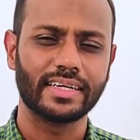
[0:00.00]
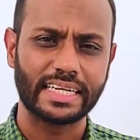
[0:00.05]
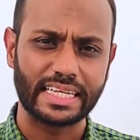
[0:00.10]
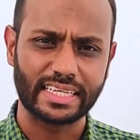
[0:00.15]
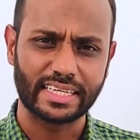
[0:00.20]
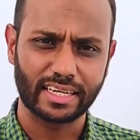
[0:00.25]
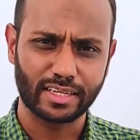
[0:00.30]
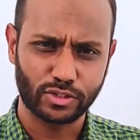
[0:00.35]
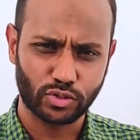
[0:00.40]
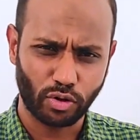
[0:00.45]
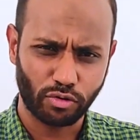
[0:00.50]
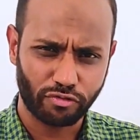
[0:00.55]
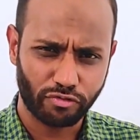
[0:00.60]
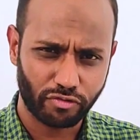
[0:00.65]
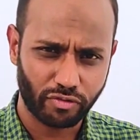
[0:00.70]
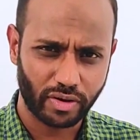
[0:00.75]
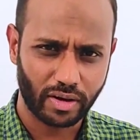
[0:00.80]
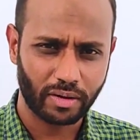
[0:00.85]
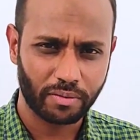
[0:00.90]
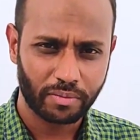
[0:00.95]
details
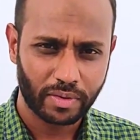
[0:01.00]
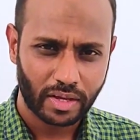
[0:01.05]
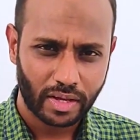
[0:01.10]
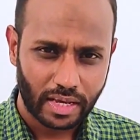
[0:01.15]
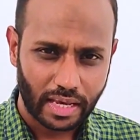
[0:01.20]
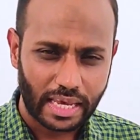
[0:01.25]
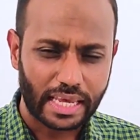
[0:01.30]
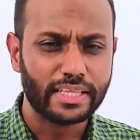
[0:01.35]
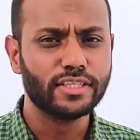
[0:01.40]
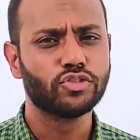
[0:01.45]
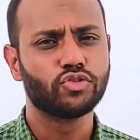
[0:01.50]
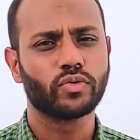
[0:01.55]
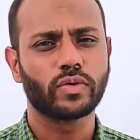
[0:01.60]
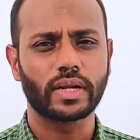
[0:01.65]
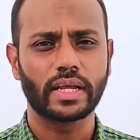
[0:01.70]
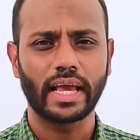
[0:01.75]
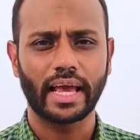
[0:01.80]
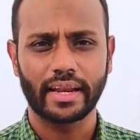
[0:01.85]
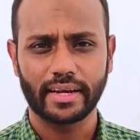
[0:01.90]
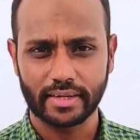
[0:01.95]
of
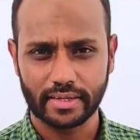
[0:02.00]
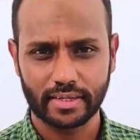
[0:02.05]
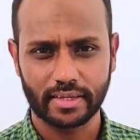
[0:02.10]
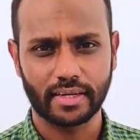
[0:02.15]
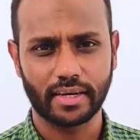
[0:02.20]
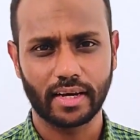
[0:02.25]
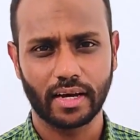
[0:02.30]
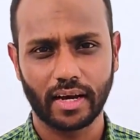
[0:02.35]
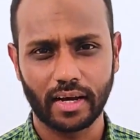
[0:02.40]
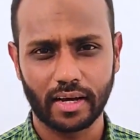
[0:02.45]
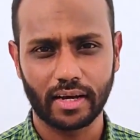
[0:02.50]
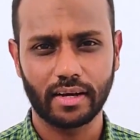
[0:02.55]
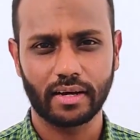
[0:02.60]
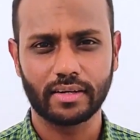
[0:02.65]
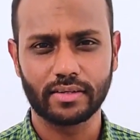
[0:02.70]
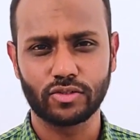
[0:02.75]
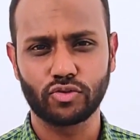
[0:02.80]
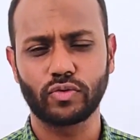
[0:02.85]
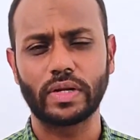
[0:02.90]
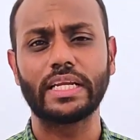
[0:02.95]
injury and
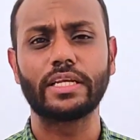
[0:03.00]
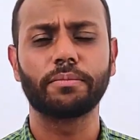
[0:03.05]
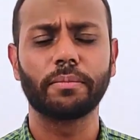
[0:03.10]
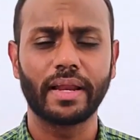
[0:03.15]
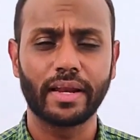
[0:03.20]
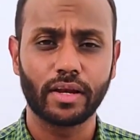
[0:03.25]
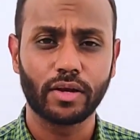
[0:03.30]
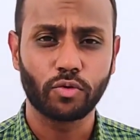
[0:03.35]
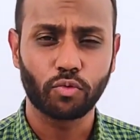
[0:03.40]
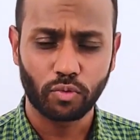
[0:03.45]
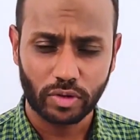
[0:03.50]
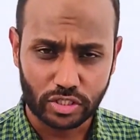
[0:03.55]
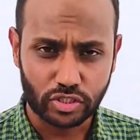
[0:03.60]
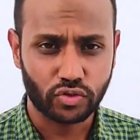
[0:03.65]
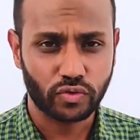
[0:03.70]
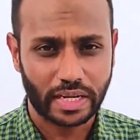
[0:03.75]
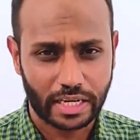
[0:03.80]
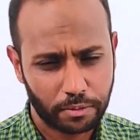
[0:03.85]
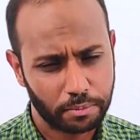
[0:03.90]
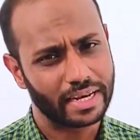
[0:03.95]
treatment,
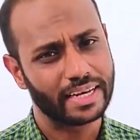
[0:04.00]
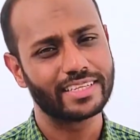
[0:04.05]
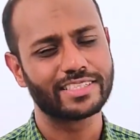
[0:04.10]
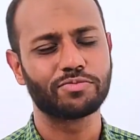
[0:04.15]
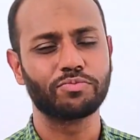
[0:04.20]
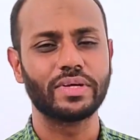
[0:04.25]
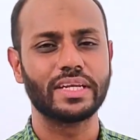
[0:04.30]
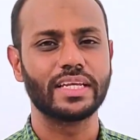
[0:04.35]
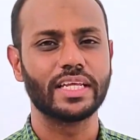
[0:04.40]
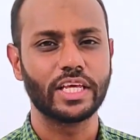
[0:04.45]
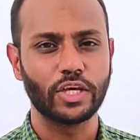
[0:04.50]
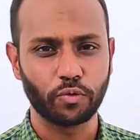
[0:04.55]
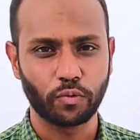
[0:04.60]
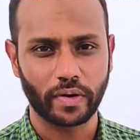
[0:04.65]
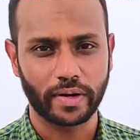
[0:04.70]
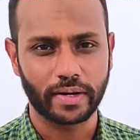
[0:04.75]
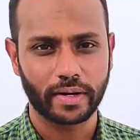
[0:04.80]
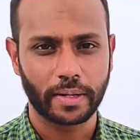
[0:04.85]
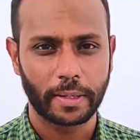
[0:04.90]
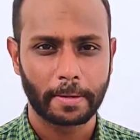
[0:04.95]
which treatment is being
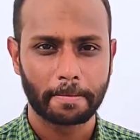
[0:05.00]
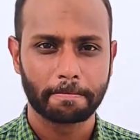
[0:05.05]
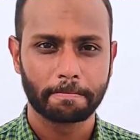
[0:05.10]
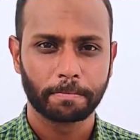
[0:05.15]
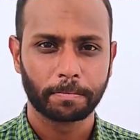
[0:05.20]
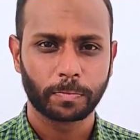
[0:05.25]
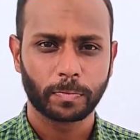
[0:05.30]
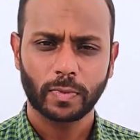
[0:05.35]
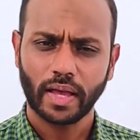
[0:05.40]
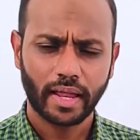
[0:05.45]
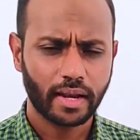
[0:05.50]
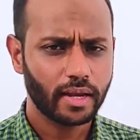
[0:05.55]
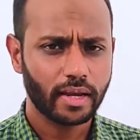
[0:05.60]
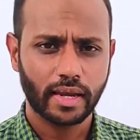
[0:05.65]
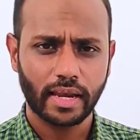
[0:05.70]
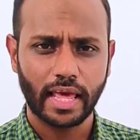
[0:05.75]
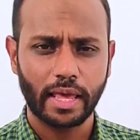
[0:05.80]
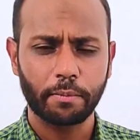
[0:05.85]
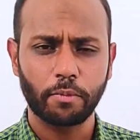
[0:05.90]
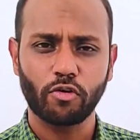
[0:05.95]
given,
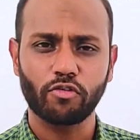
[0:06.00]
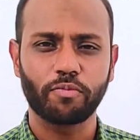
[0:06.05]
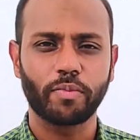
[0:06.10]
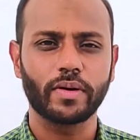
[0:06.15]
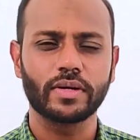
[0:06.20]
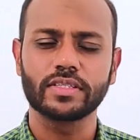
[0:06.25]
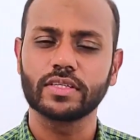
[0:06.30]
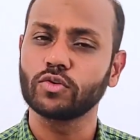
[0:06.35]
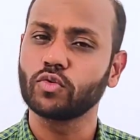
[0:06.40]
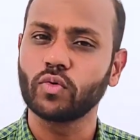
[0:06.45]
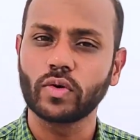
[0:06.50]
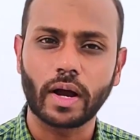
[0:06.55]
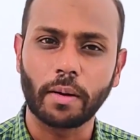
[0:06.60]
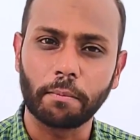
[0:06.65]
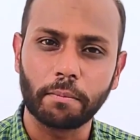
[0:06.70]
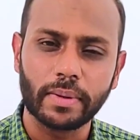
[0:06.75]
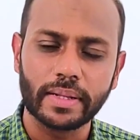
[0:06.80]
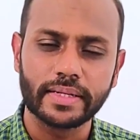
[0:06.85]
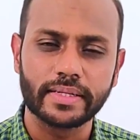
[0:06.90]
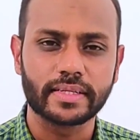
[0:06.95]
and name of person who
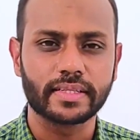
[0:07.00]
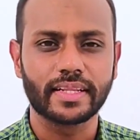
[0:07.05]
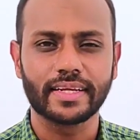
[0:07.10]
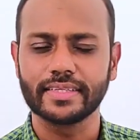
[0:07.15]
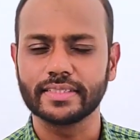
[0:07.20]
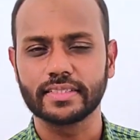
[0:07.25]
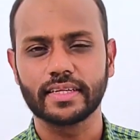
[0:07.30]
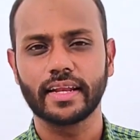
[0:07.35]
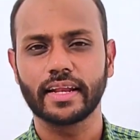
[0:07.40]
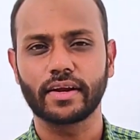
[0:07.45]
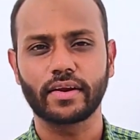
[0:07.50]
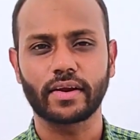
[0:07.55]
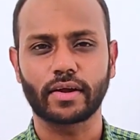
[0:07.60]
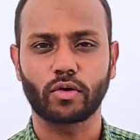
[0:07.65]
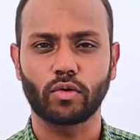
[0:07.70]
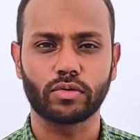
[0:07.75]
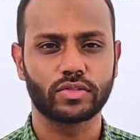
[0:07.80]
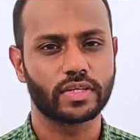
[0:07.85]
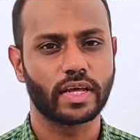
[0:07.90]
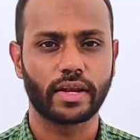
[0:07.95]
completing the incident
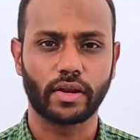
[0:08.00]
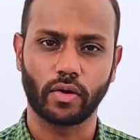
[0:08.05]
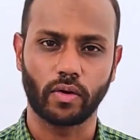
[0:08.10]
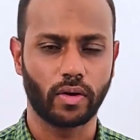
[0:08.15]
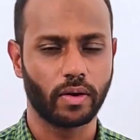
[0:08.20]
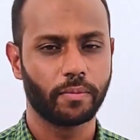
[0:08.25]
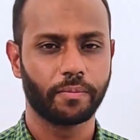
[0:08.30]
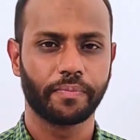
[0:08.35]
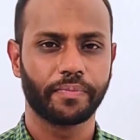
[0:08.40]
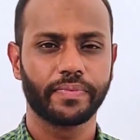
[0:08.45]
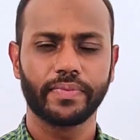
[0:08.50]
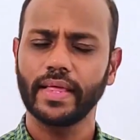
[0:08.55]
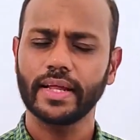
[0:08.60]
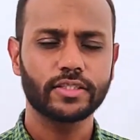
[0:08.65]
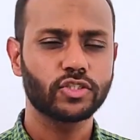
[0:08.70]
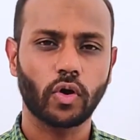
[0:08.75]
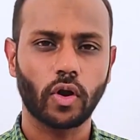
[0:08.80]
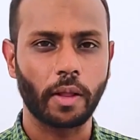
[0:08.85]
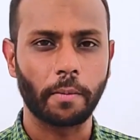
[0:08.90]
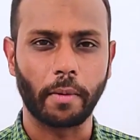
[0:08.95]
records and all.
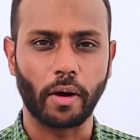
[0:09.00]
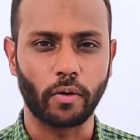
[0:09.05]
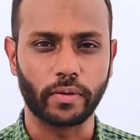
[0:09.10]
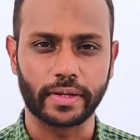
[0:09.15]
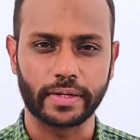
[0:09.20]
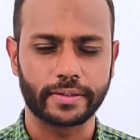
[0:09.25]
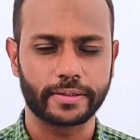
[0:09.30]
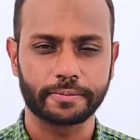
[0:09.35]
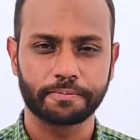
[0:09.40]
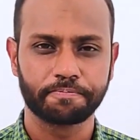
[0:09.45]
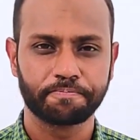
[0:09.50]
That's all about it.